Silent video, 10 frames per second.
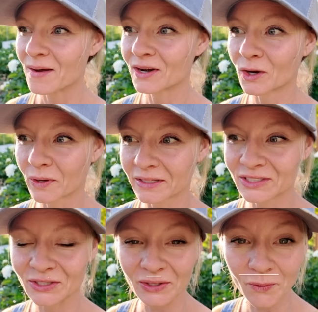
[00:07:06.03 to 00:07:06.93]
going to quickly
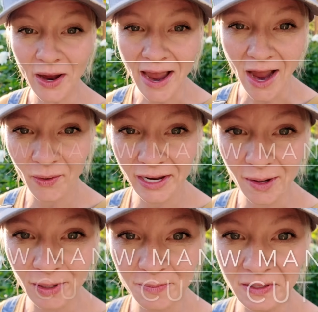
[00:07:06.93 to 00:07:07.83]
show you how I
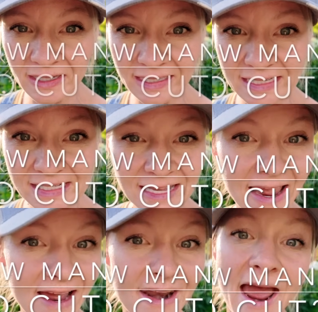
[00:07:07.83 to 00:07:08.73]
cut my peonies
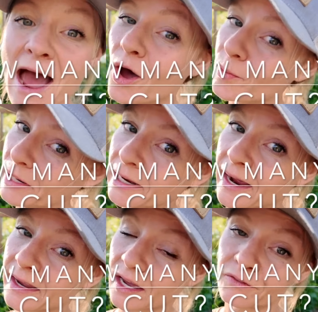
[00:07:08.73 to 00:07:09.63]
and how many
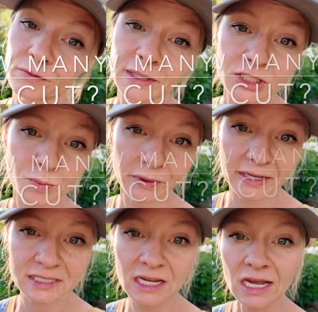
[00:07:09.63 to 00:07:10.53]
I cut from each
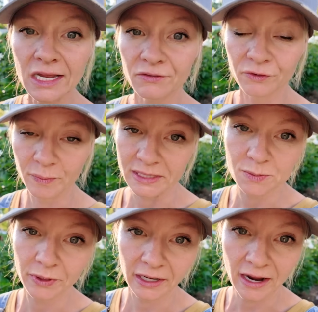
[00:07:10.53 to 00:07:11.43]
plant for
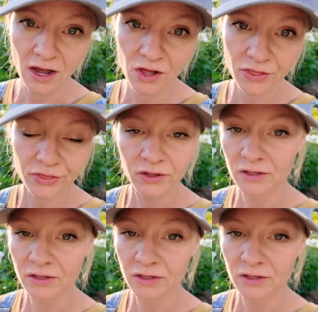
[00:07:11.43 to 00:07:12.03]
best plant health.